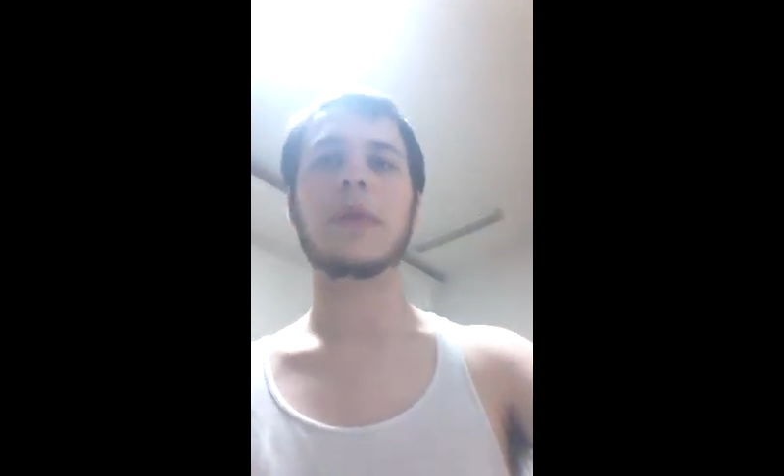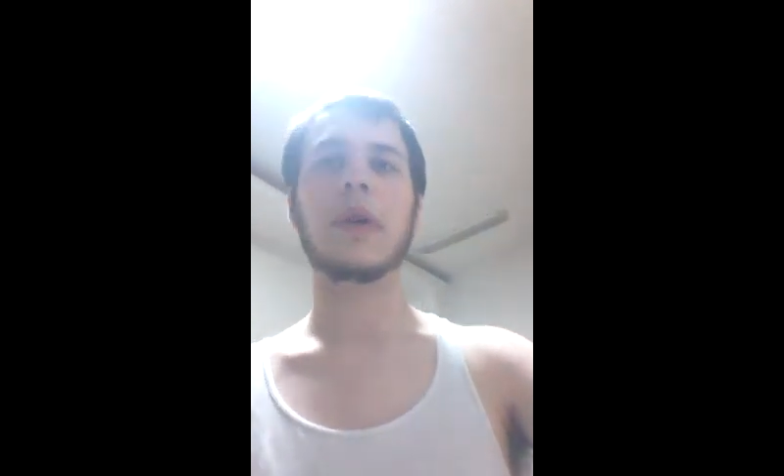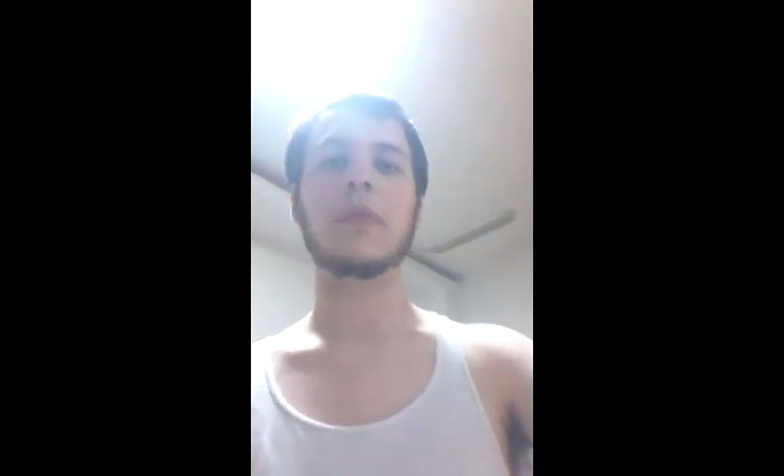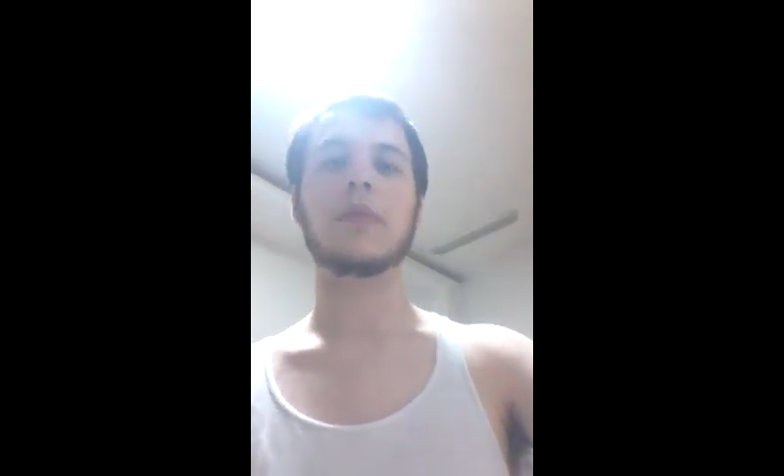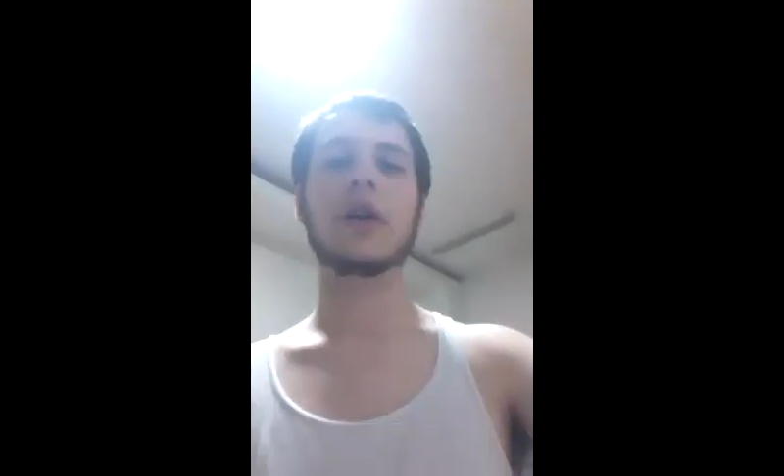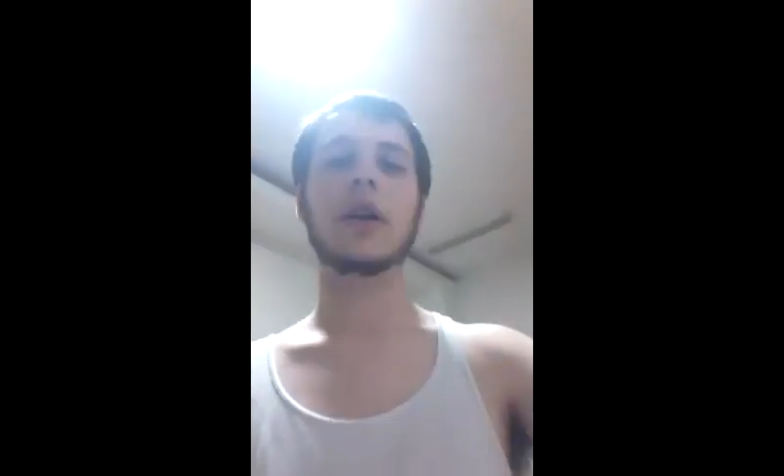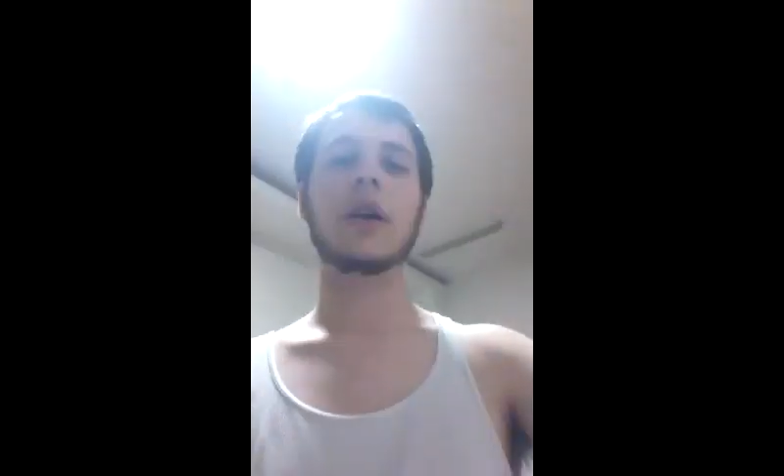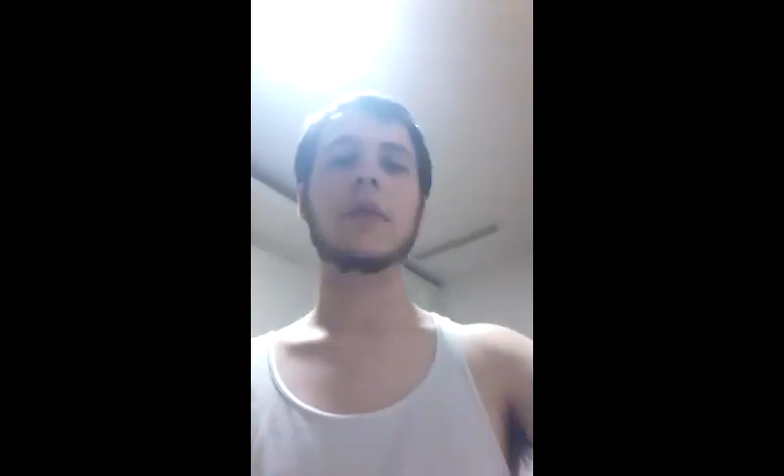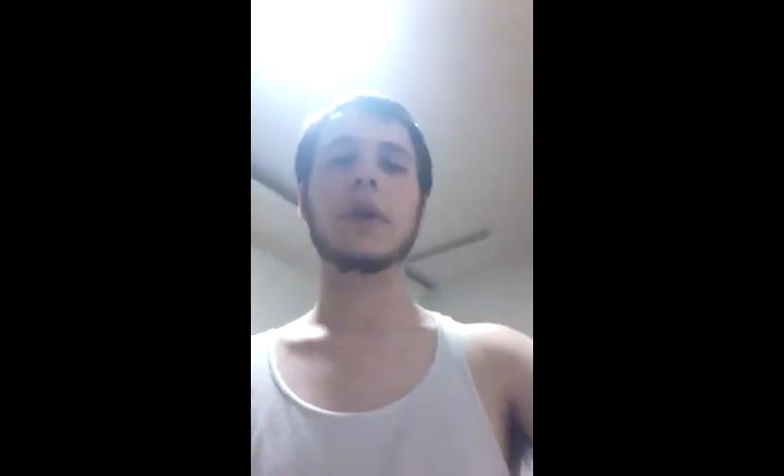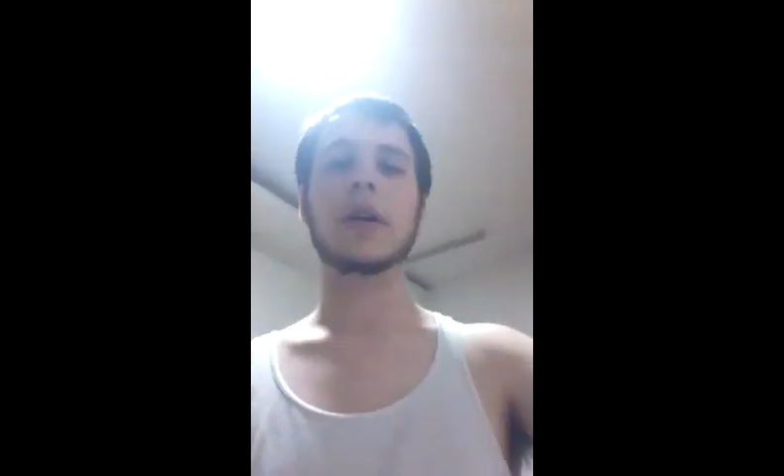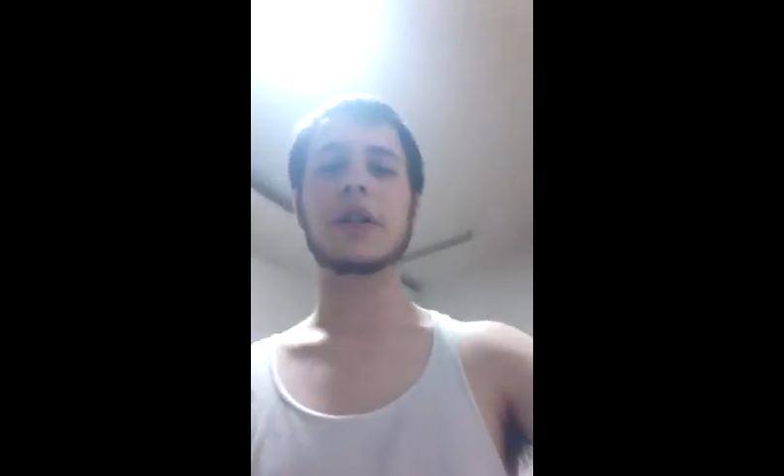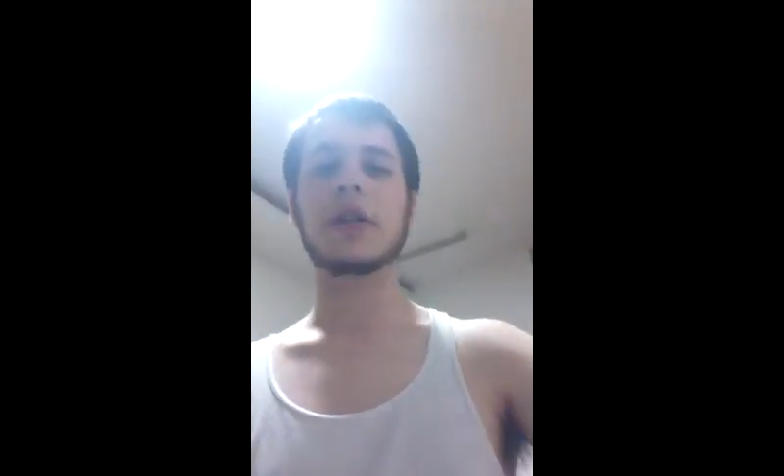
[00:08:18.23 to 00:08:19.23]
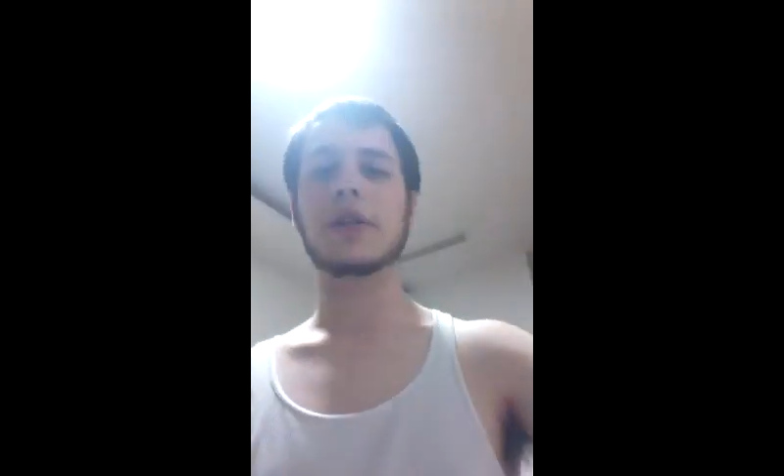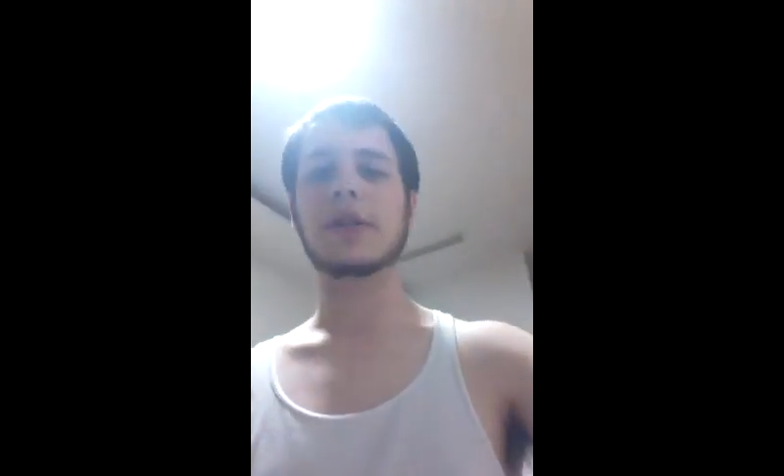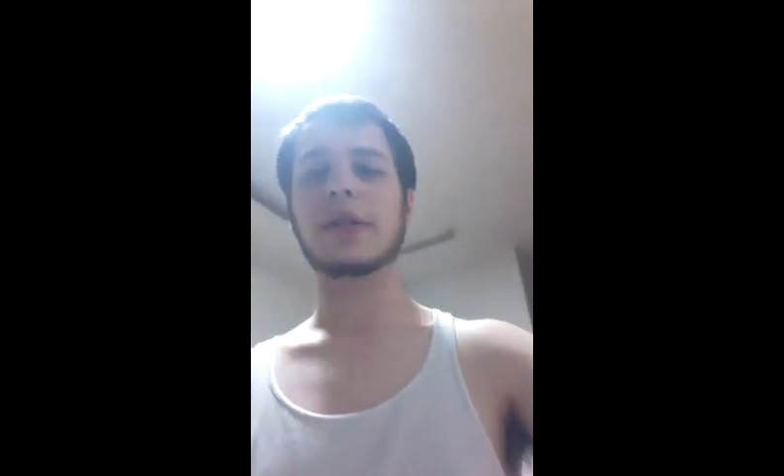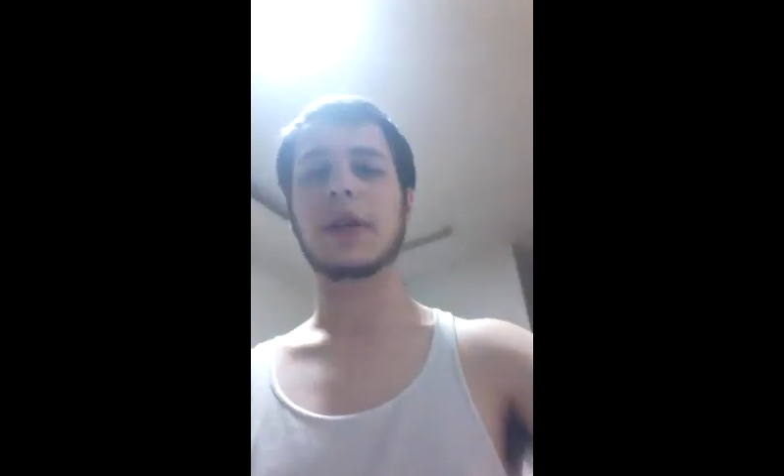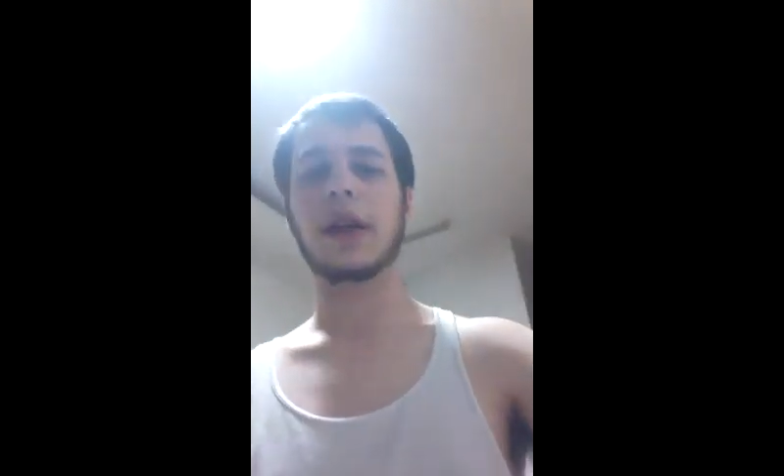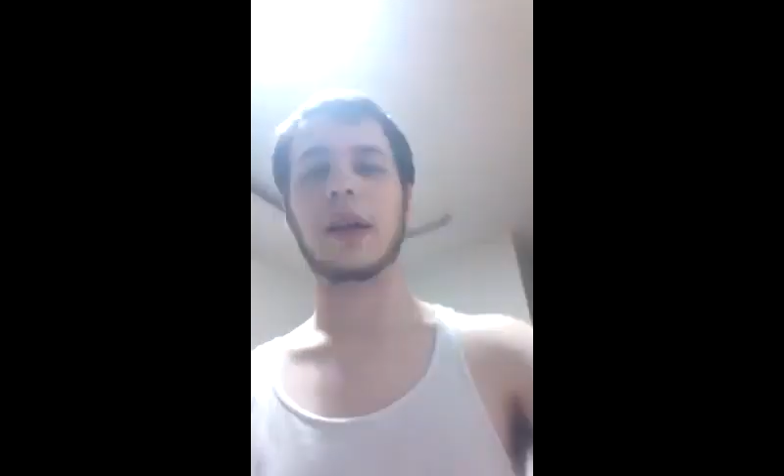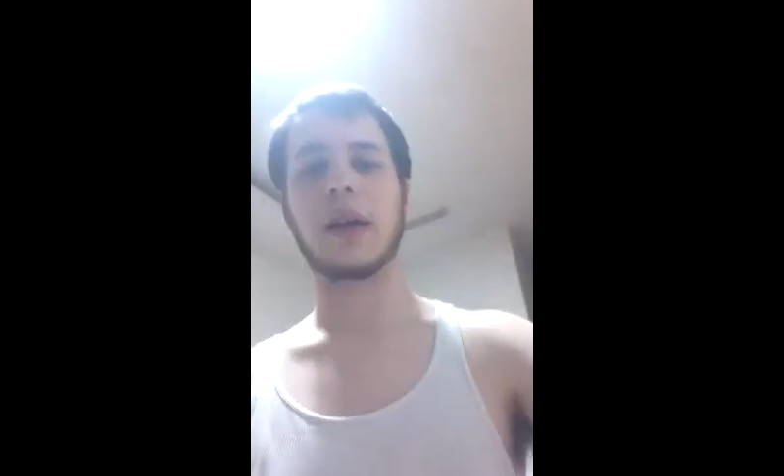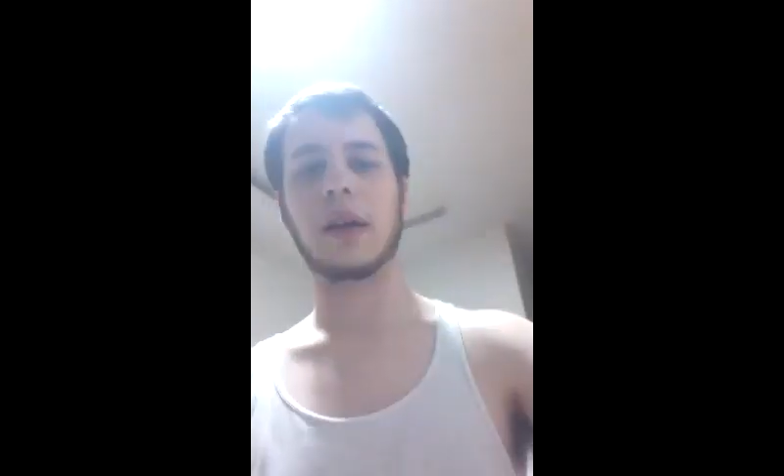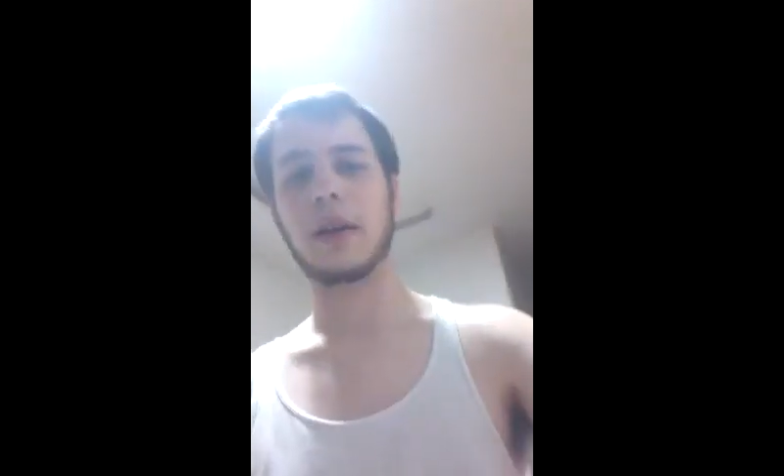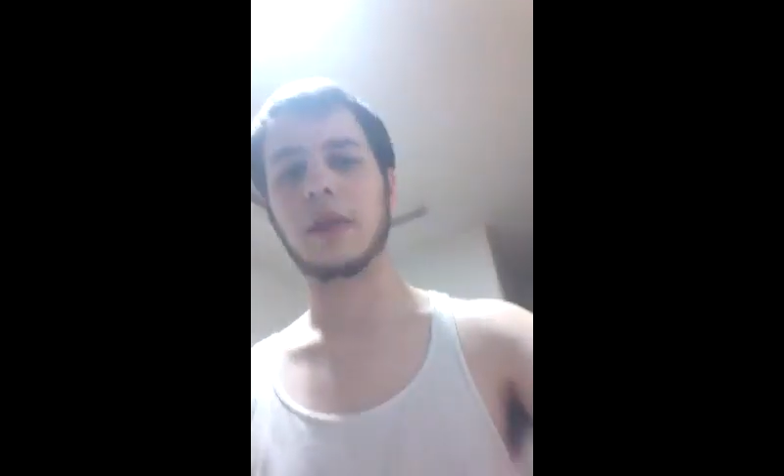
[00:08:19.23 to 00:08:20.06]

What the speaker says: putting up pictures and